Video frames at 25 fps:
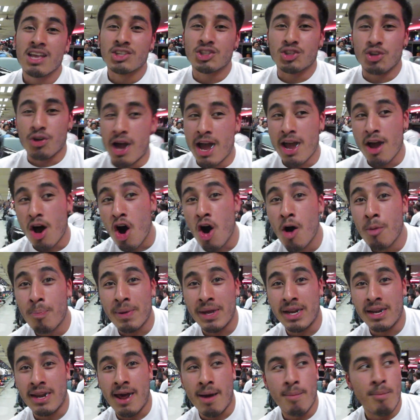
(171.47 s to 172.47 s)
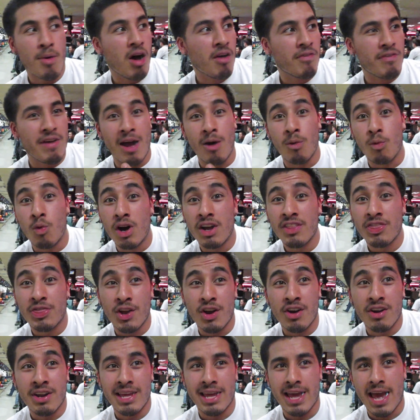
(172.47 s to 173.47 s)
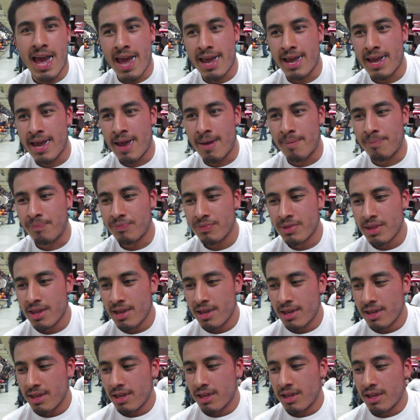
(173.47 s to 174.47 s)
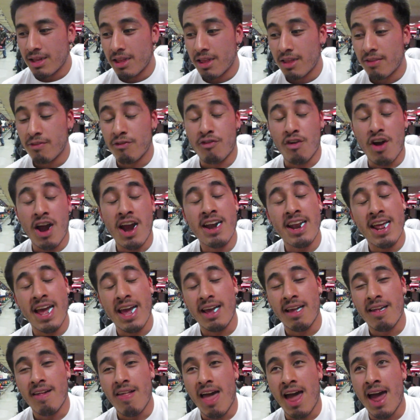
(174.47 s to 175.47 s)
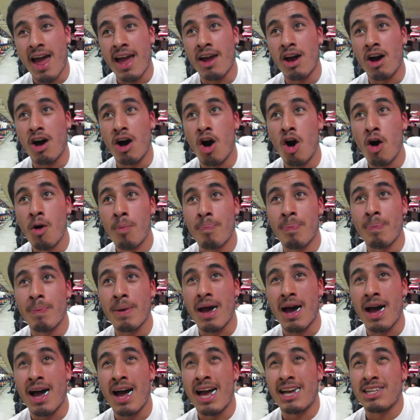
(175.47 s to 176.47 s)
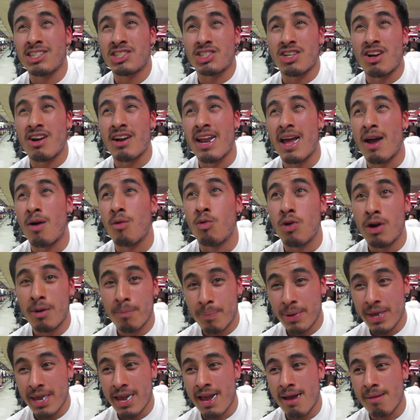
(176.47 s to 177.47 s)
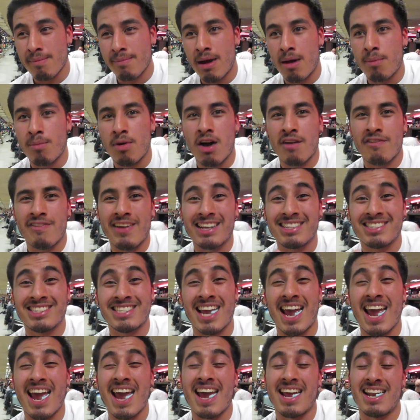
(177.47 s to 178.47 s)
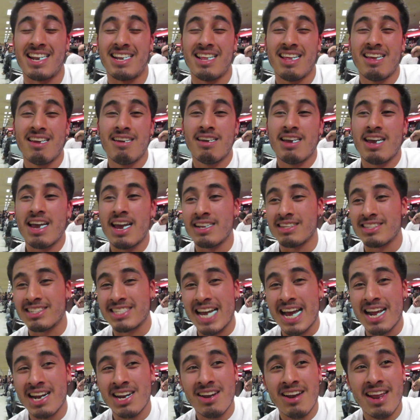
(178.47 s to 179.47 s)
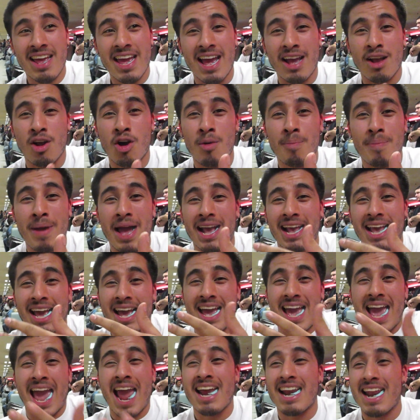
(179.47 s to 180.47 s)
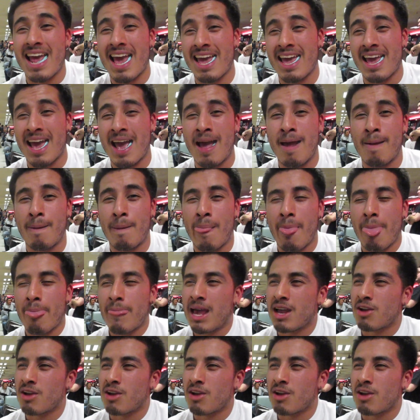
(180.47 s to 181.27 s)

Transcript: So I open. I'm off at 1:30 a.m. Friday, I op I start at 1 p.m. I'm off at 10. And Saturday, I go back at 8 a.m.